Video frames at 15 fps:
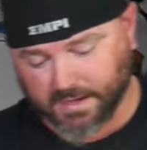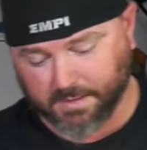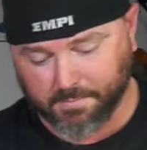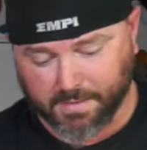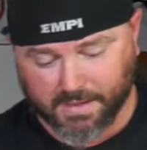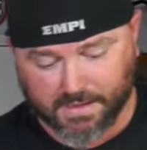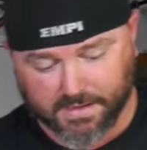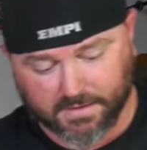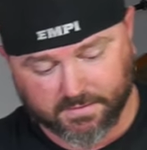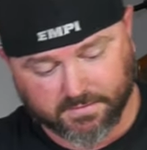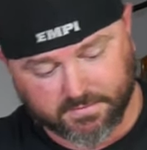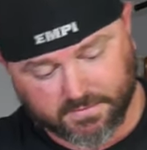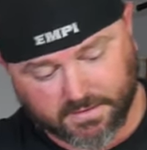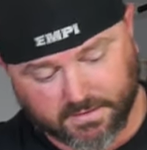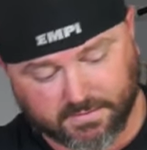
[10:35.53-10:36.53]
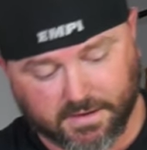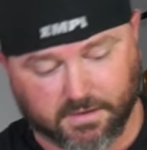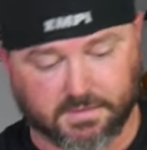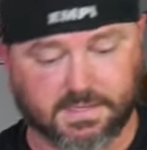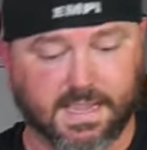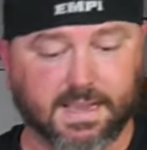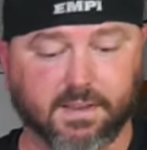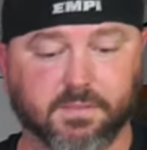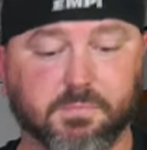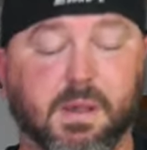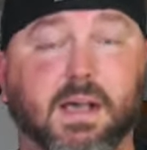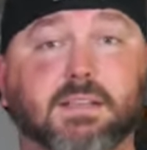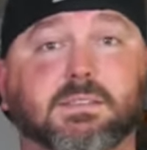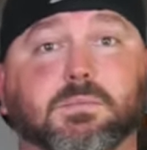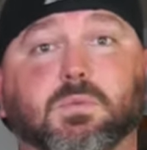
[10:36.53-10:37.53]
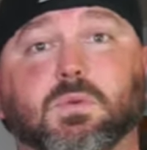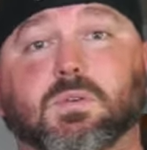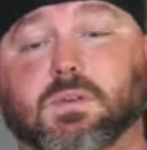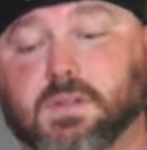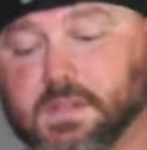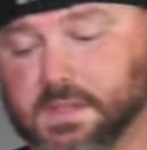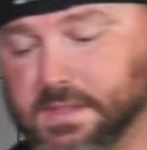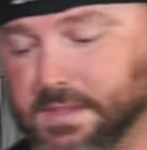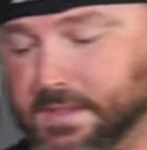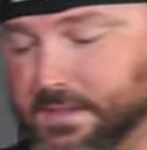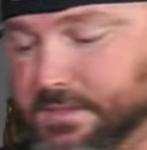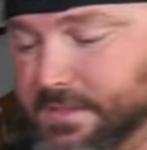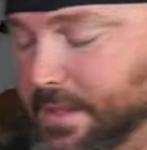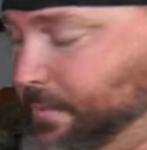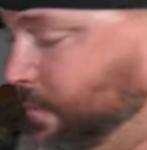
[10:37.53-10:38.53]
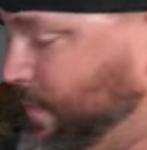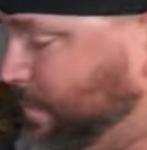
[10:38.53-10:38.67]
kind of made it as, as airtight as possible, so that when